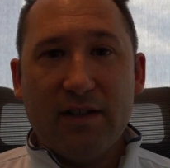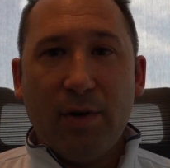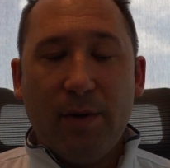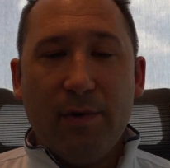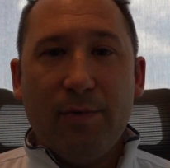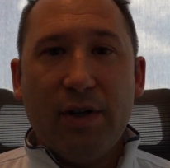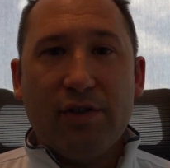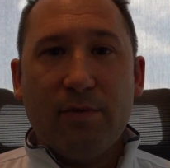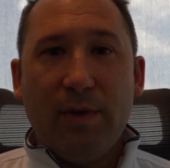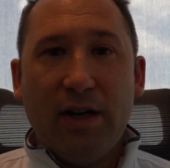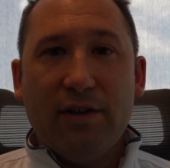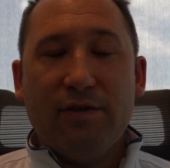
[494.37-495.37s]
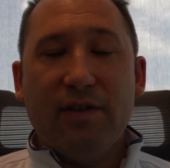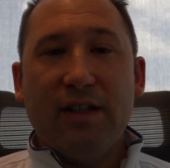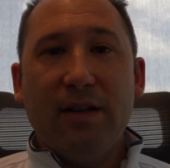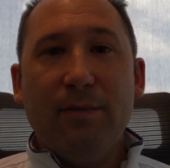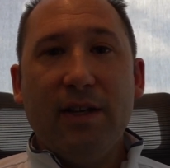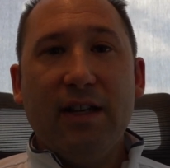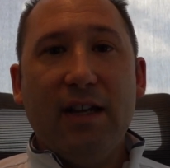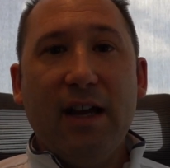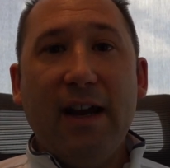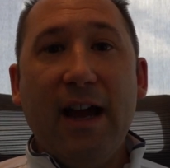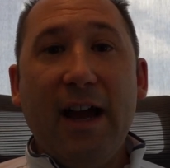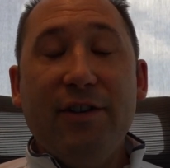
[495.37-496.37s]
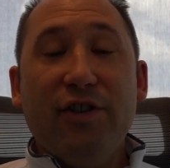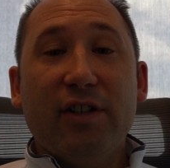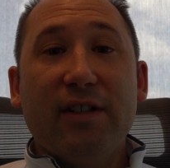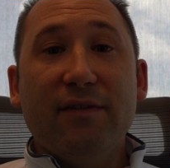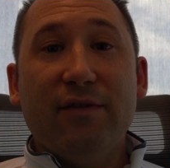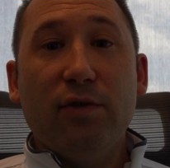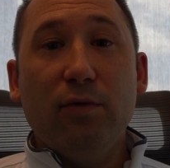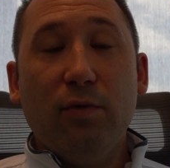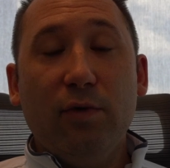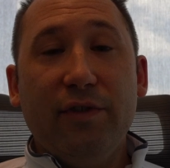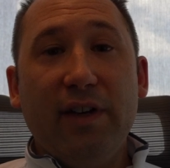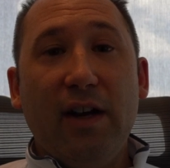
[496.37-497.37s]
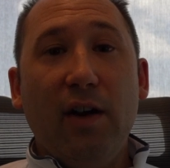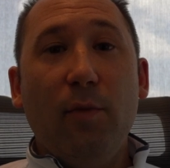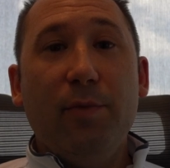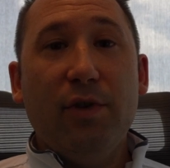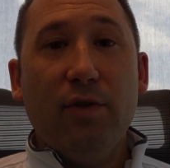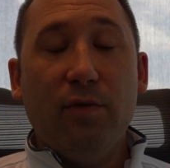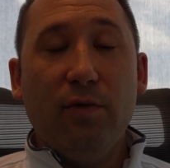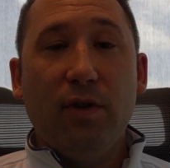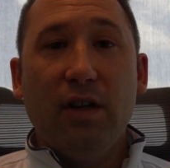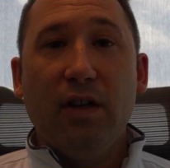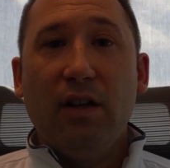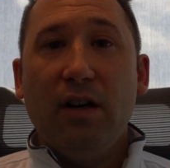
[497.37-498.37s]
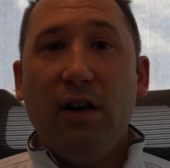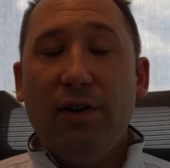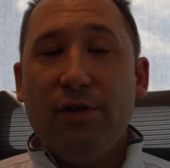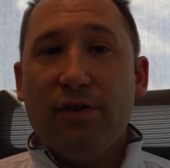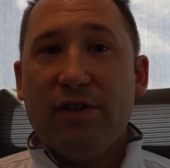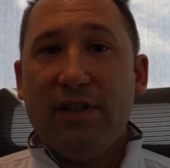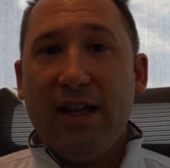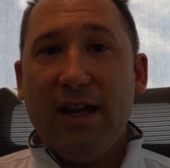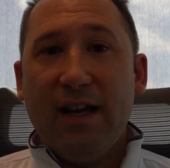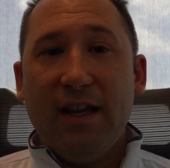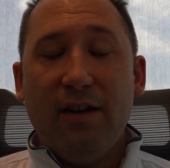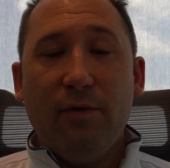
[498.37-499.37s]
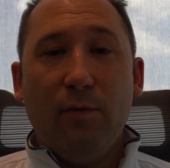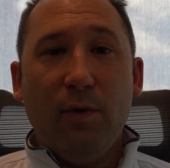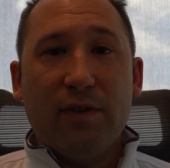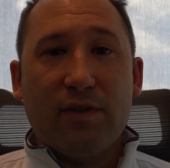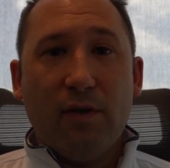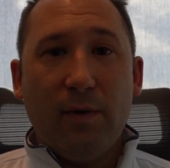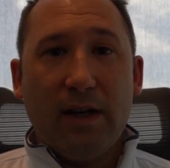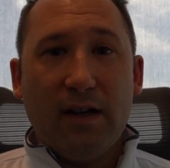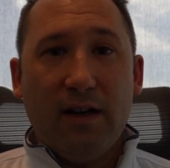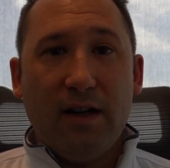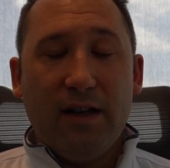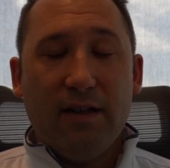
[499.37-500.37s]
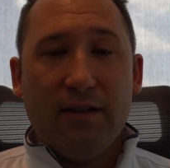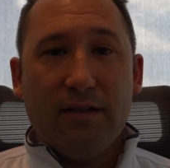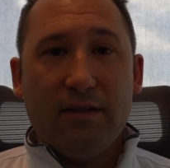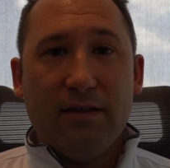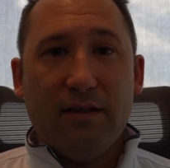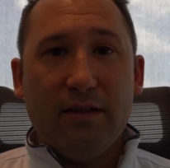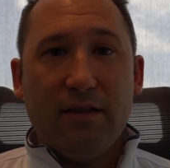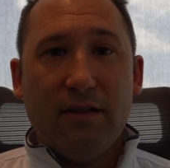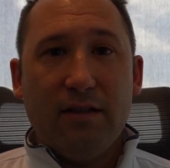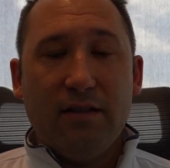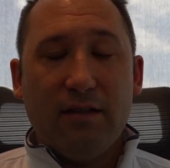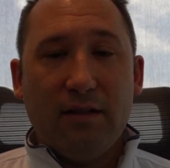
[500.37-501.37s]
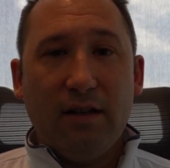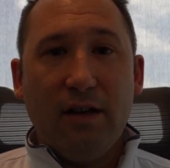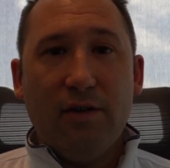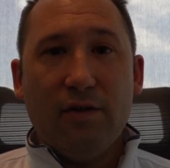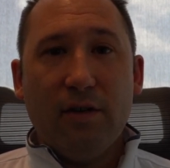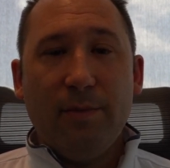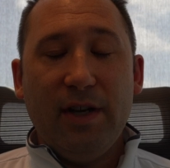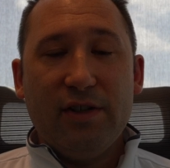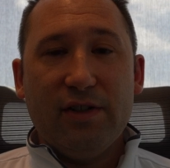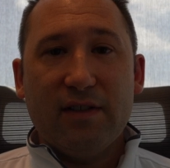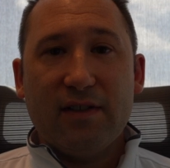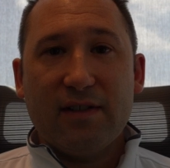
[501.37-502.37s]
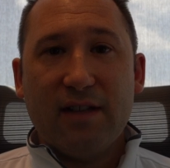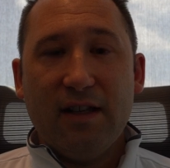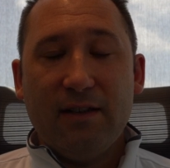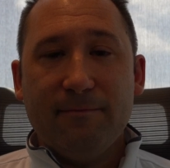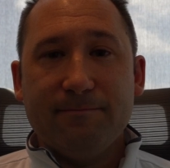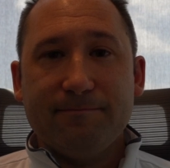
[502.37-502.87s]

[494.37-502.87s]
Compartment pressure monitoring can be an adjunctive tool to help you understand what's going on under a patient's skin.